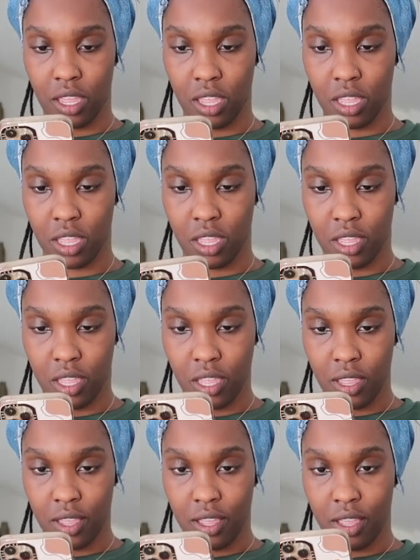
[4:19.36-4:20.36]

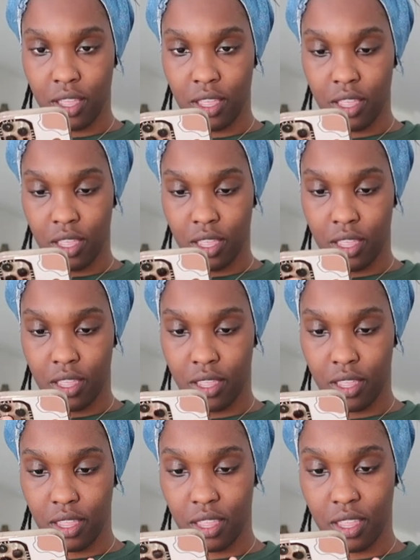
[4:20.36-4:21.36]
No one is speaking in this clip.